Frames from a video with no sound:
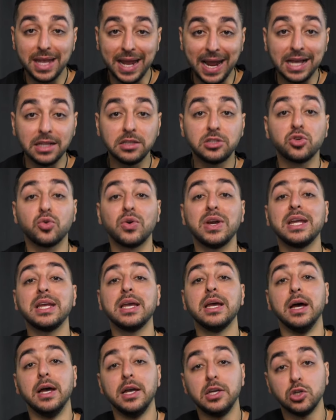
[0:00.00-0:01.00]

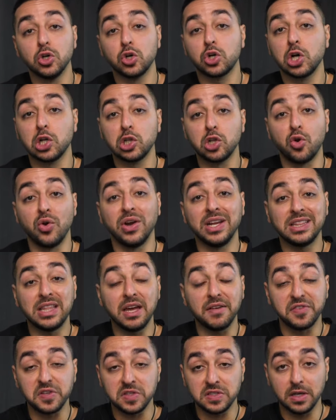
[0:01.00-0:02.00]
entering your caloric
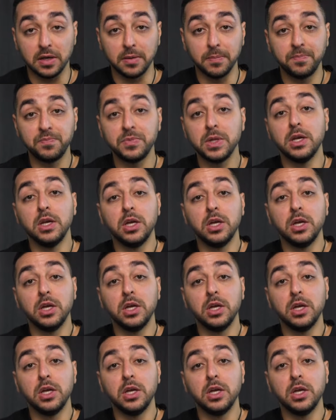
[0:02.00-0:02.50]
deficit,